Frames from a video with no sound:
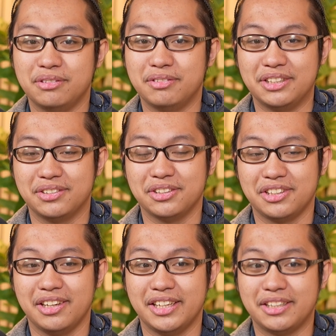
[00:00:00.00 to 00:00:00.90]
to
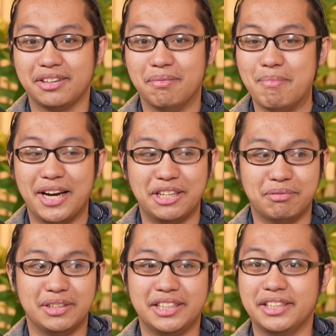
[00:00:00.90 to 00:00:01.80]
research like
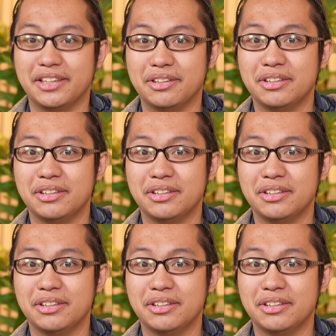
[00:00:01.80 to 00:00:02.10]
manually then,